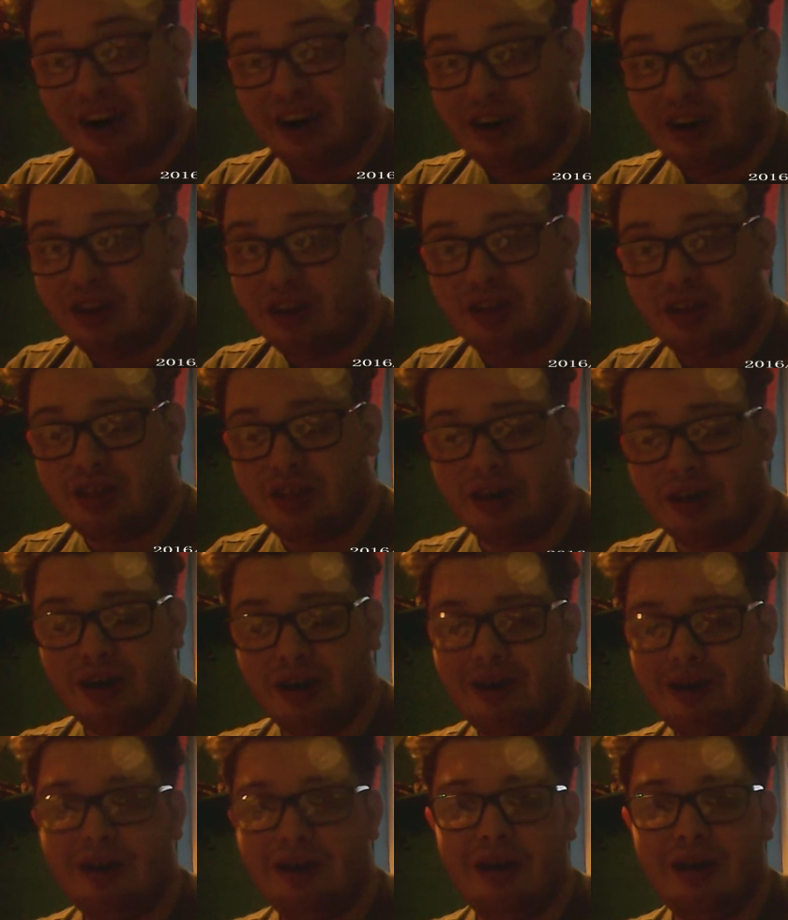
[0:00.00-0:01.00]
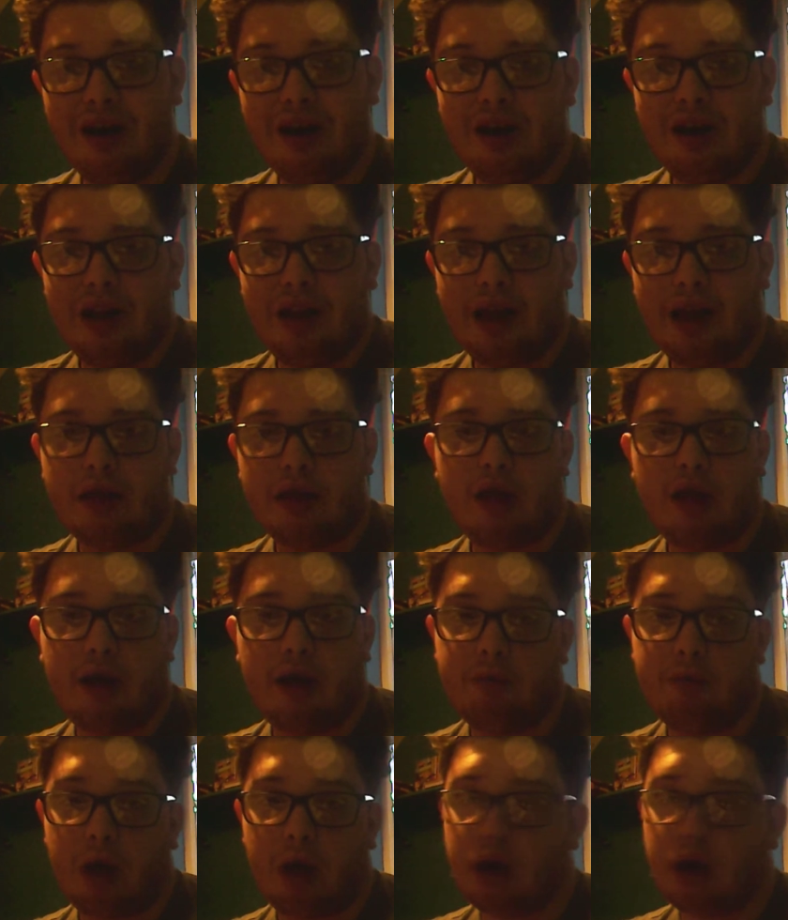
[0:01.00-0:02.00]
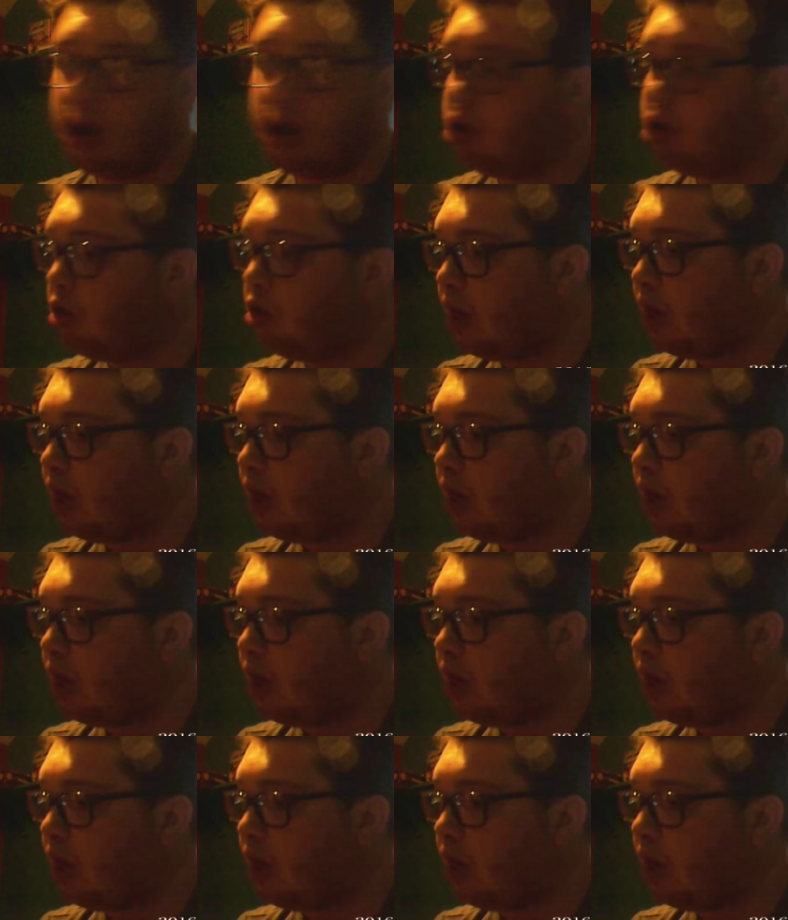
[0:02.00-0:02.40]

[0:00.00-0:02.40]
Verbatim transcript: and literally I used to